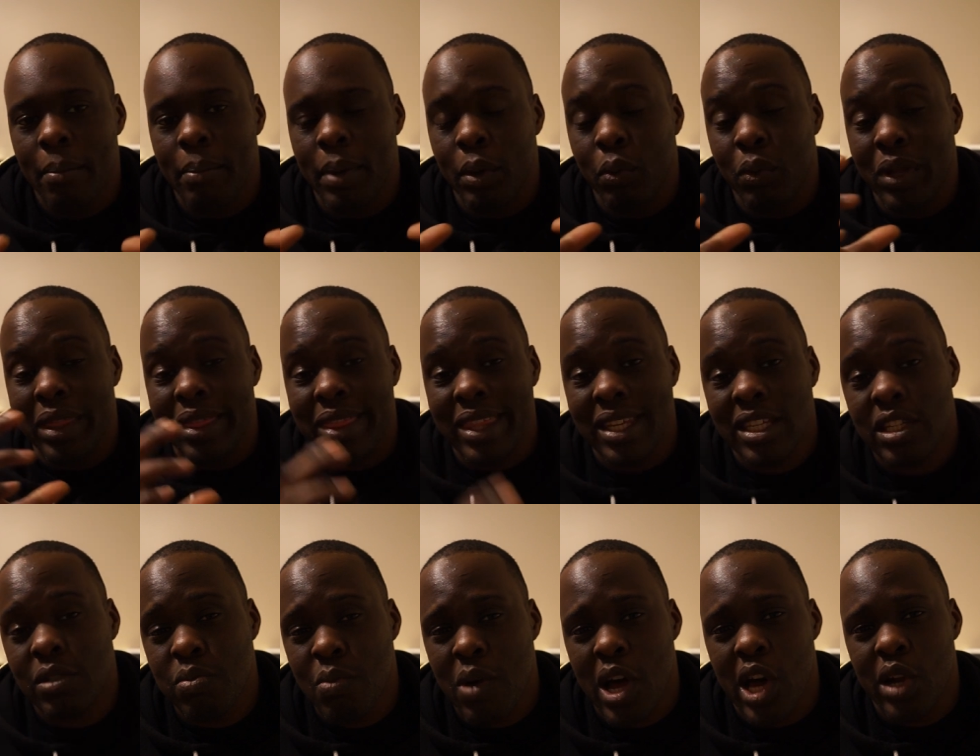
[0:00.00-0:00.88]
but with
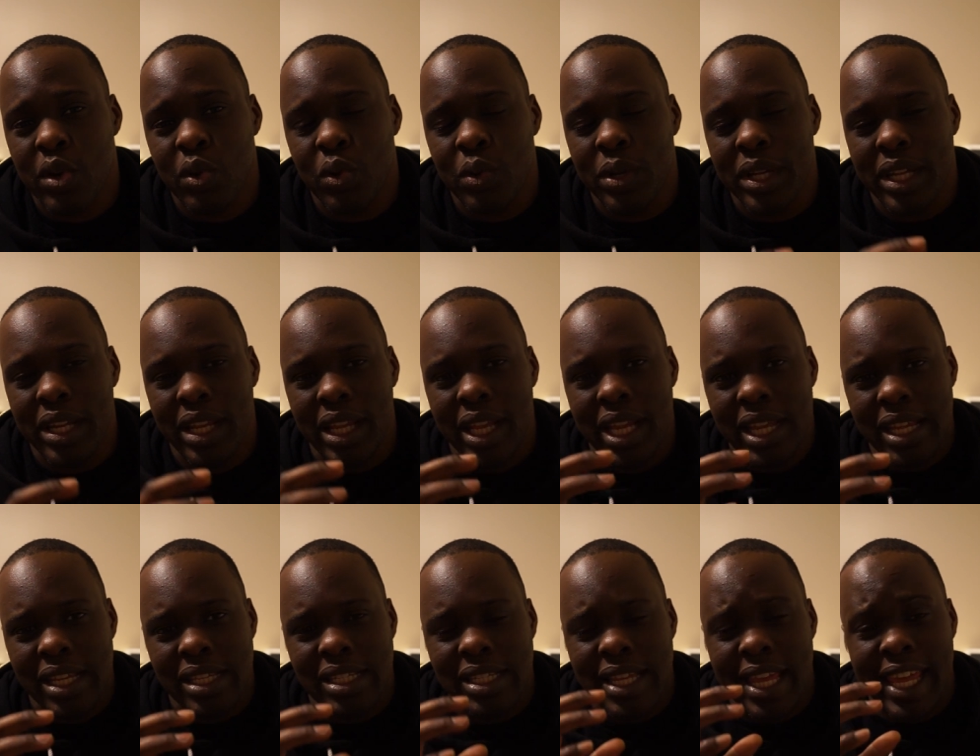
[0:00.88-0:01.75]
this model, it
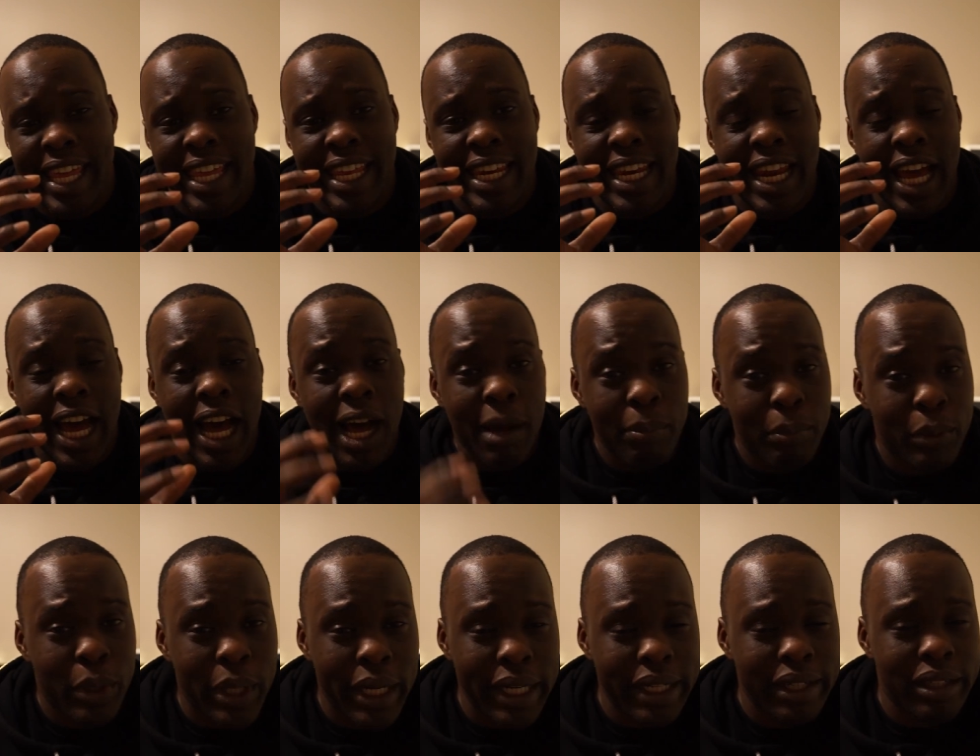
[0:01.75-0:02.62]
is an
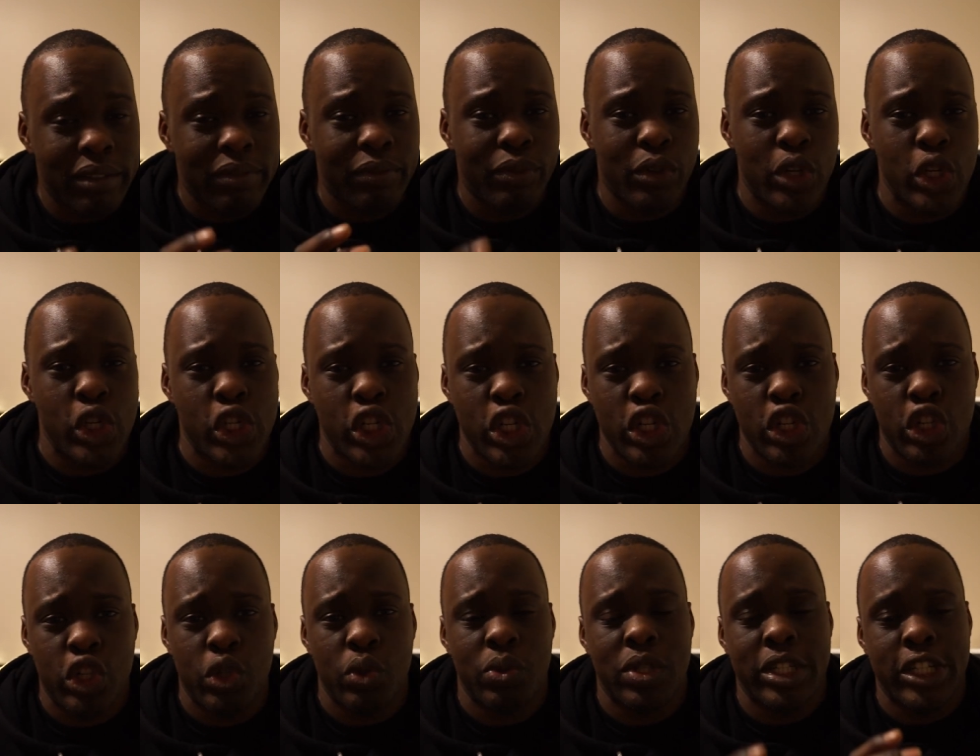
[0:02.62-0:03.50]
upgraded version
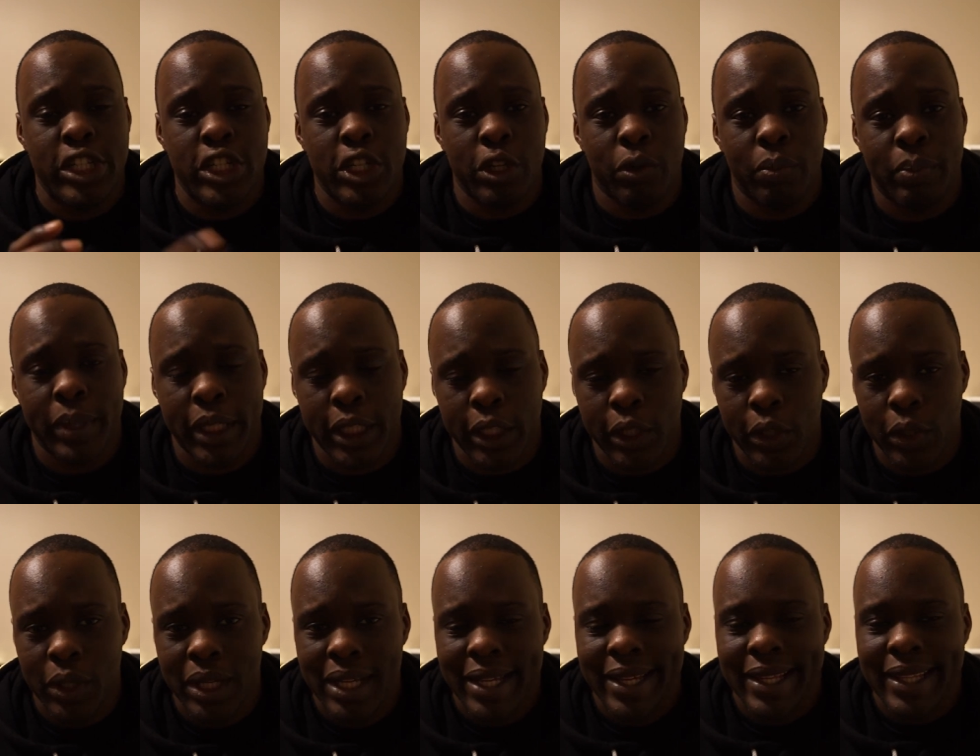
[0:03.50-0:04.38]
to the Chill Pill